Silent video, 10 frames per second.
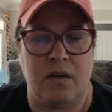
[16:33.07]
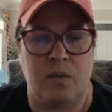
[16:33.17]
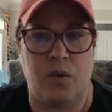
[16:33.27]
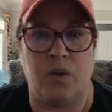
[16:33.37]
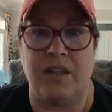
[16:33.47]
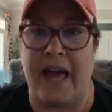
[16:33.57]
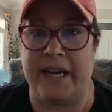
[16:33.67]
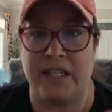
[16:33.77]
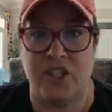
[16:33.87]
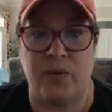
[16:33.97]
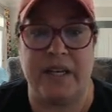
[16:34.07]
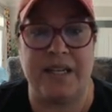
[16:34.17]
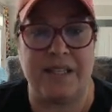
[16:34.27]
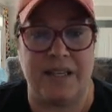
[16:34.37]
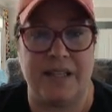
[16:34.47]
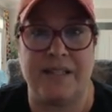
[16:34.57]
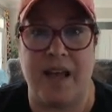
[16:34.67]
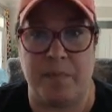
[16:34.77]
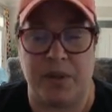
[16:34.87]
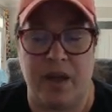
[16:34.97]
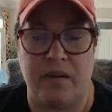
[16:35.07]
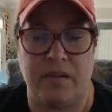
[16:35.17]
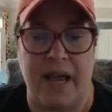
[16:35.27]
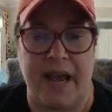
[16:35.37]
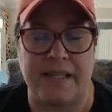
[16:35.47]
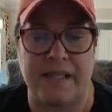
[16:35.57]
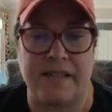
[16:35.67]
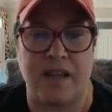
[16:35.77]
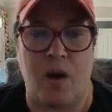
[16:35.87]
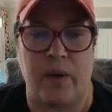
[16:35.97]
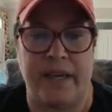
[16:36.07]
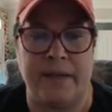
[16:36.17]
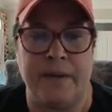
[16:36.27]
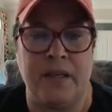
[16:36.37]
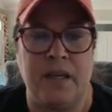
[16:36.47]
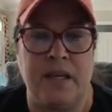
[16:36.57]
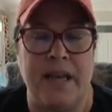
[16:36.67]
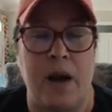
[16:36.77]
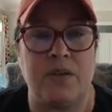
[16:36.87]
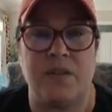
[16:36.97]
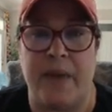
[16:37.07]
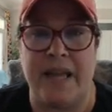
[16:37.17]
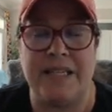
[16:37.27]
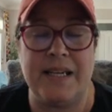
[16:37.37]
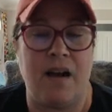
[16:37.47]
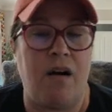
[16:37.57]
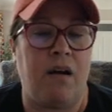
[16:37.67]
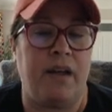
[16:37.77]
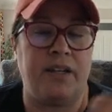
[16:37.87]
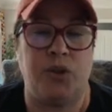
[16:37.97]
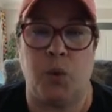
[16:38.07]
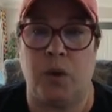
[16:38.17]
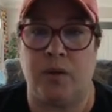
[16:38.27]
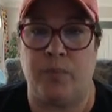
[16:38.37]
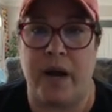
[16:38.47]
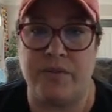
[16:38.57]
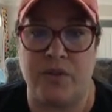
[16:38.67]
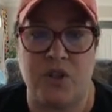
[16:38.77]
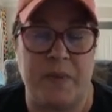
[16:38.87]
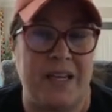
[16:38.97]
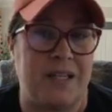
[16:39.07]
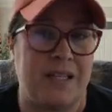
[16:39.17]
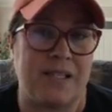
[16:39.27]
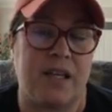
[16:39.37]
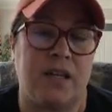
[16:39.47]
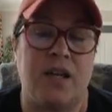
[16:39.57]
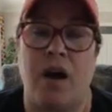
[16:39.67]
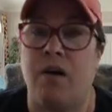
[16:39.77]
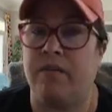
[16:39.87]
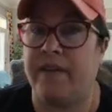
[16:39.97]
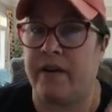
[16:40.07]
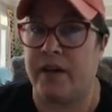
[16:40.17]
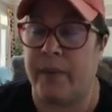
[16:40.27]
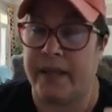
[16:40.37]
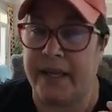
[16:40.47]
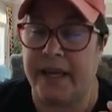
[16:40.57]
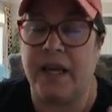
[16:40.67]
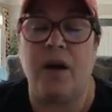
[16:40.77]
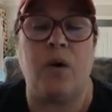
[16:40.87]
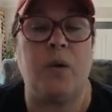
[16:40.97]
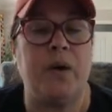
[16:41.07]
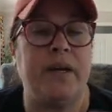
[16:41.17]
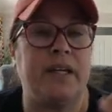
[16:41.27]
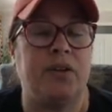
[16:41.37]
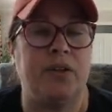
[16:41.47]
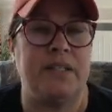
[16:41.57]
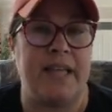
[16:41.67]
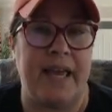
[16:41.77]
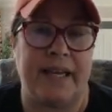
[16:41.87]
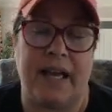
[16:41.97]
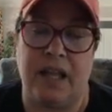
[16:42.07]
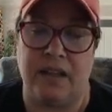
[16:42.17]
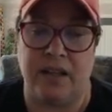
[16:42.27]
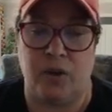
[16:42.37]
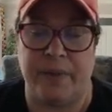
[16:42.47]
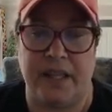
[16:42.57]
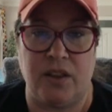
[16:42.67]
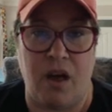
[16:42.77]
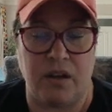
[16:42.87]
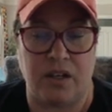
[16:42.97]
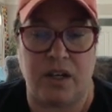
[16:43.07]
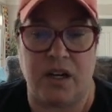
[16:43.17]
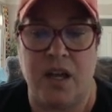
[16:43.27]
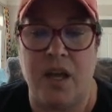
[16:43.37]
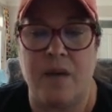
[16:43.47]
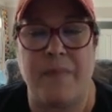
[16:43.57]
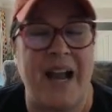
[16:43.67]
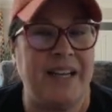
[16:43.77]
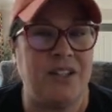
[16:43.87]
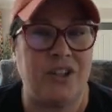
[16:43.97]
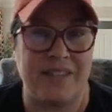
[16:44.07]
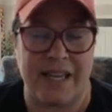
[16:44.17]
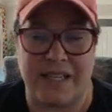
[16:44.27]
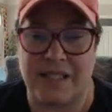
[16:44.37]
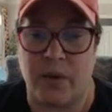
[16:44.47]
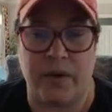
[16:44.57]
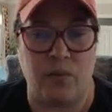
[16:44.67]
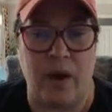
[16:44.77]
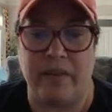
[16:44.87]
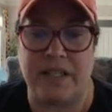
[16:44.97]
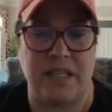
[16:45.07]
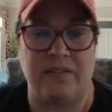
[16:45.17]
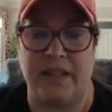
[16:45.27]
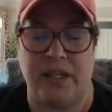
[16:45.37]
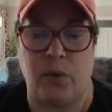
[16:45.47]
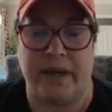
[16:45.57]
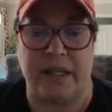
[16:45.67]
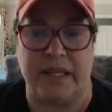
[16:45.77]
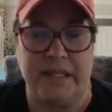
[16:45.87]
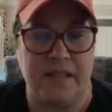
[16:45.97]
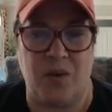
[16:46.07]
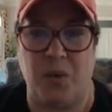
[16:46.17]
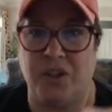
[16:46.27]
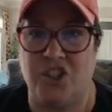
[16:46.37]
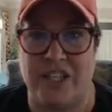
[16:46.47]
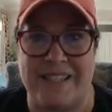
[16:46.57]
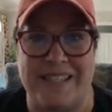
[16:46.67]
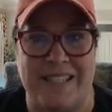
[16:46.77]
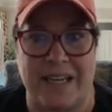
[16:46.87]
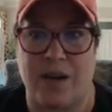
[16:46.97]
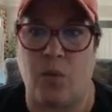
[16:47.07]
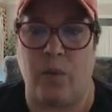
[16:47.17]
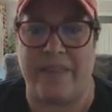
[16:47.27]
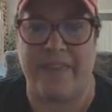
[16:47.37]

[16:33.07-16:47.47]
We'll let it do it, its upload as it's going. Now, depending on your browser speed, this could go very quickly or it could take a little bit longer. Mine looks like it's going relatively quickly, so we'll just stick with